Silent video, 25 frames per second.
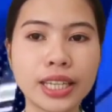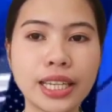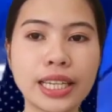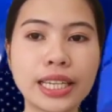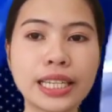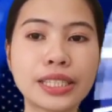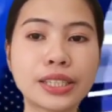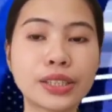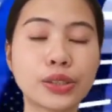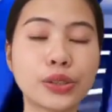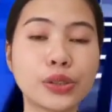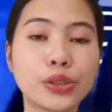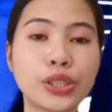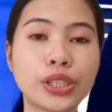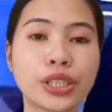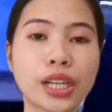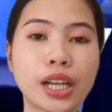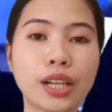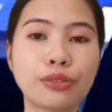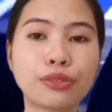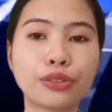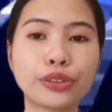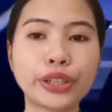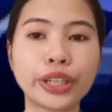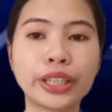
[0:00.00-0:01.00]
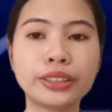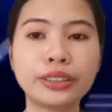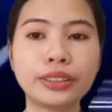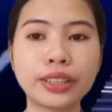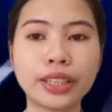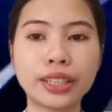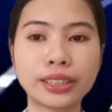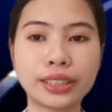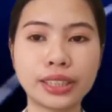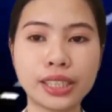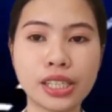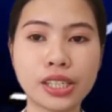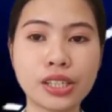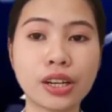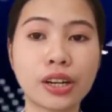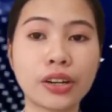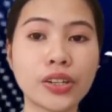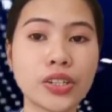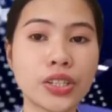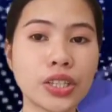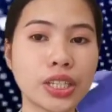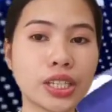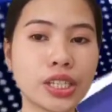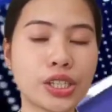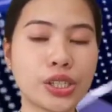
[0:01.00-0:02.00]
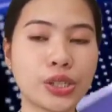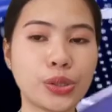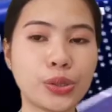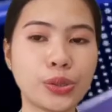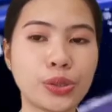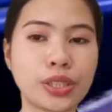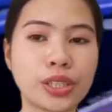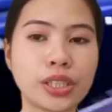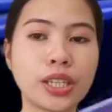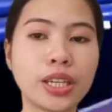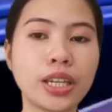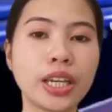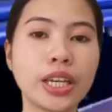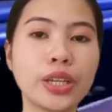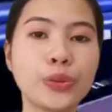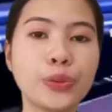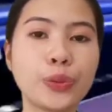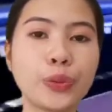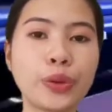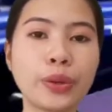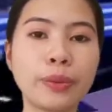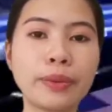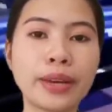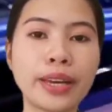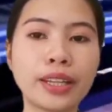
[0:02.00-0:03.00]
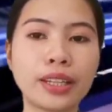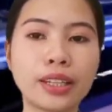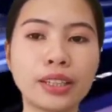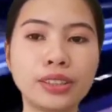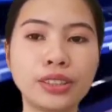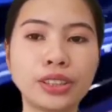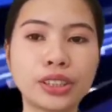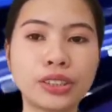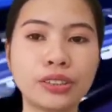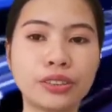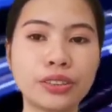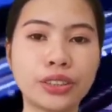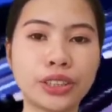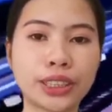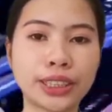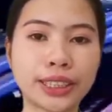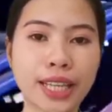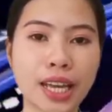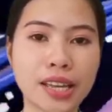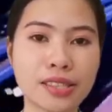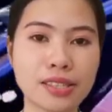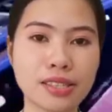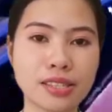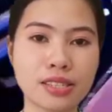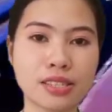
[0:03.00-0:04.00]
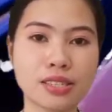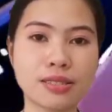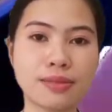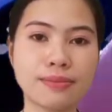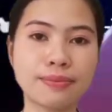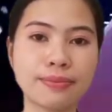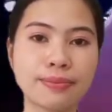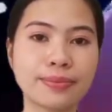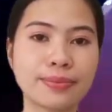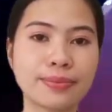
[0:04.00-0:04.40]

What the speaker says: is crucial for addressing current issues in women and gender studies.